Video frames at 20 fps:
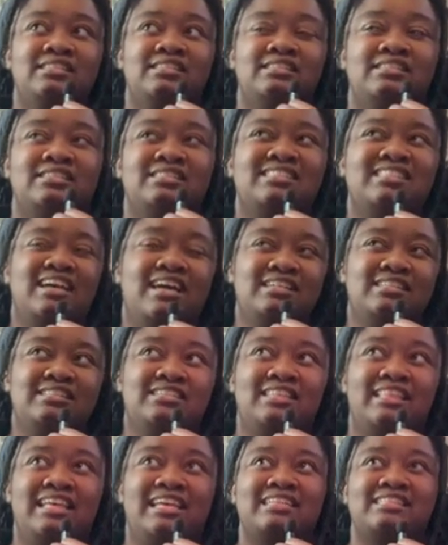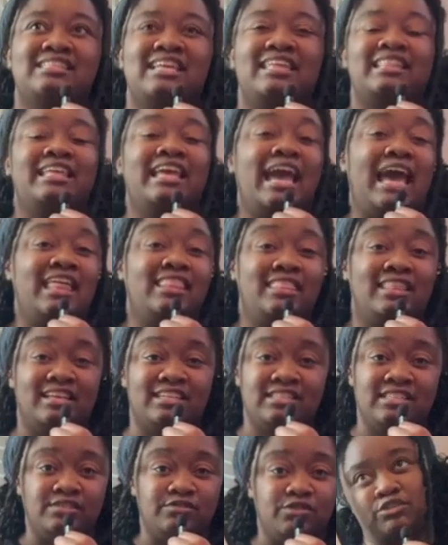discussed things like the
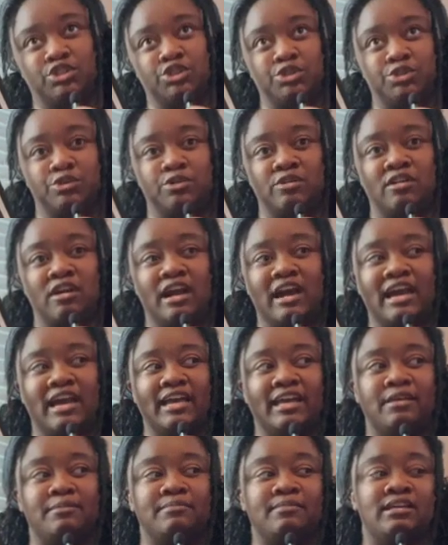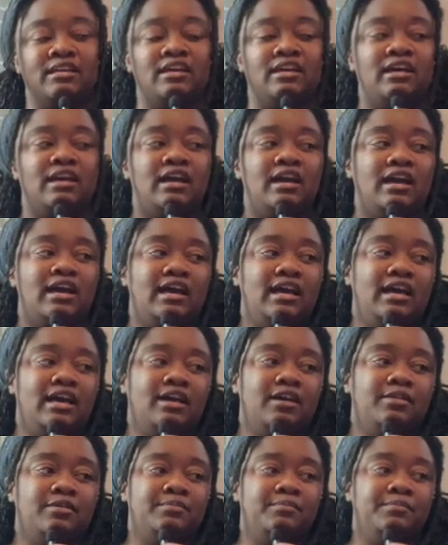ethics of true crime,
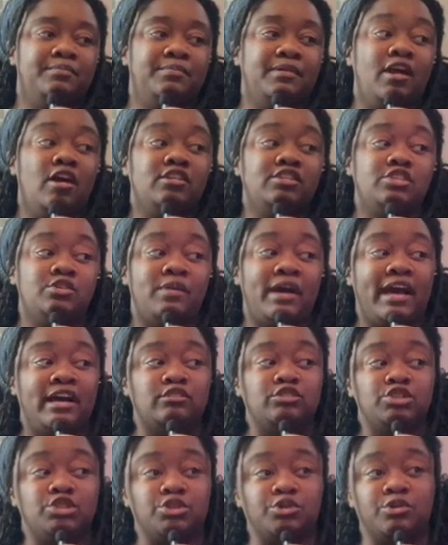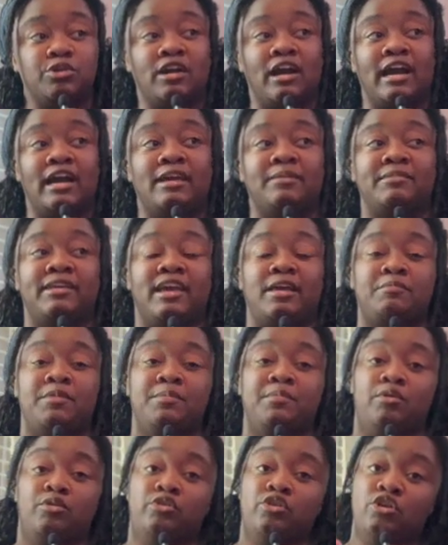but also how true crime can be
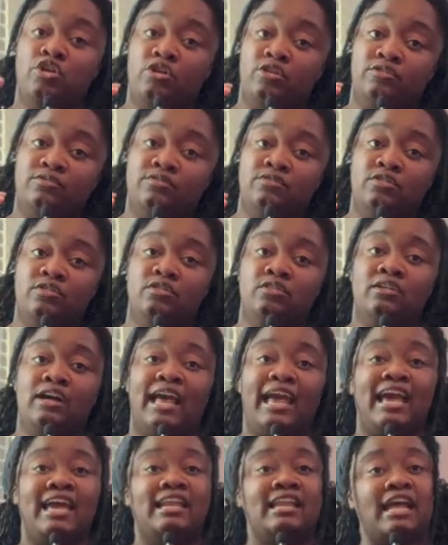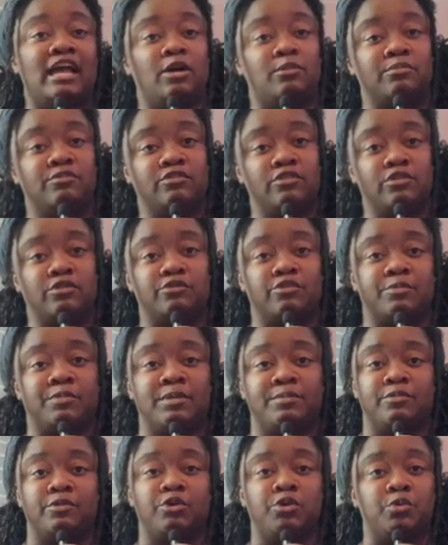both hurtful and helpful for
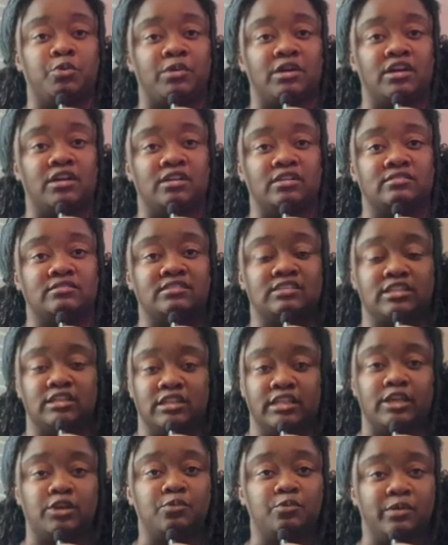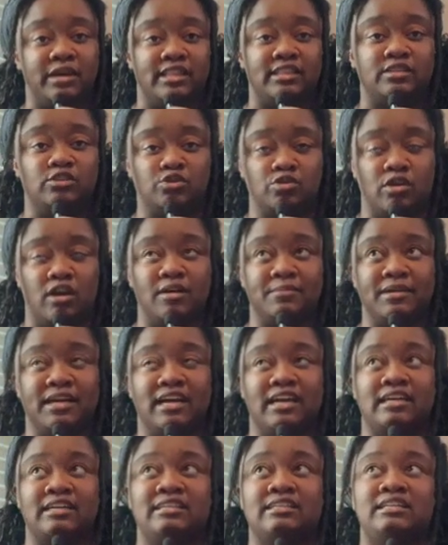people who are dealing with
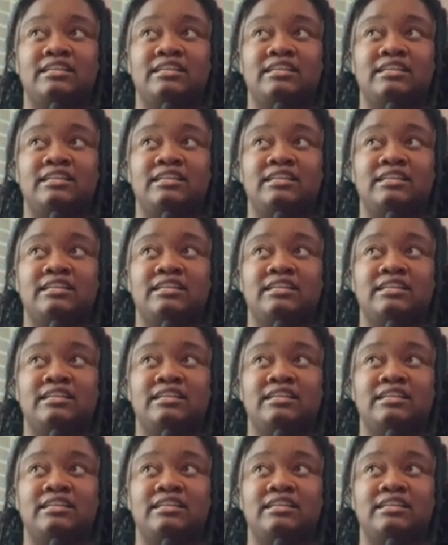trauma.